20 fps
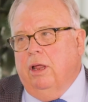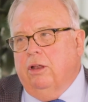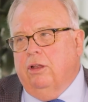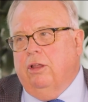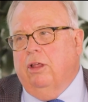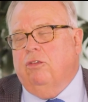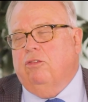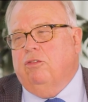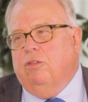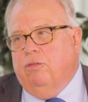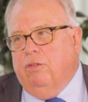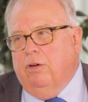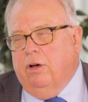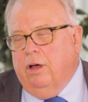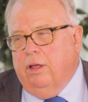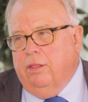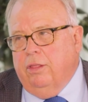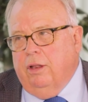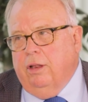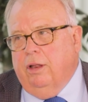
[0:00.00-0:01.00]

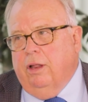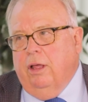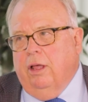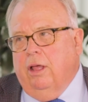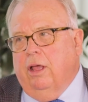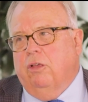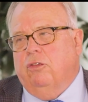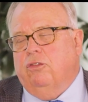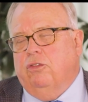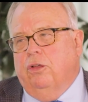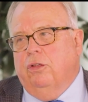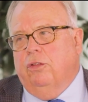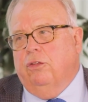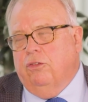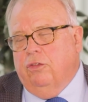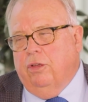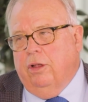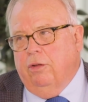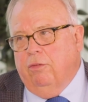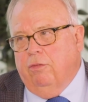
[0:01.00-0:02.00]
testify that a certain
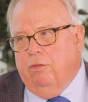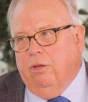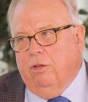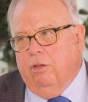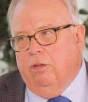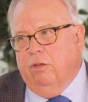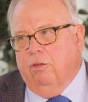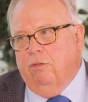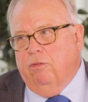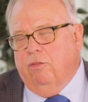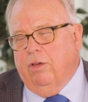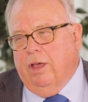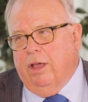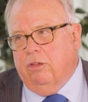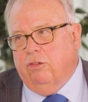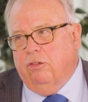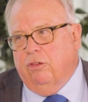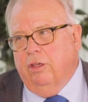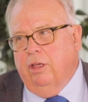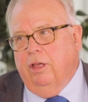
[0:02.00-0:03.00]
set of
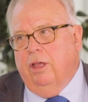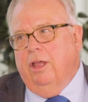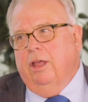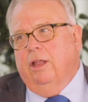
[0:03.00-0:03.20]
facts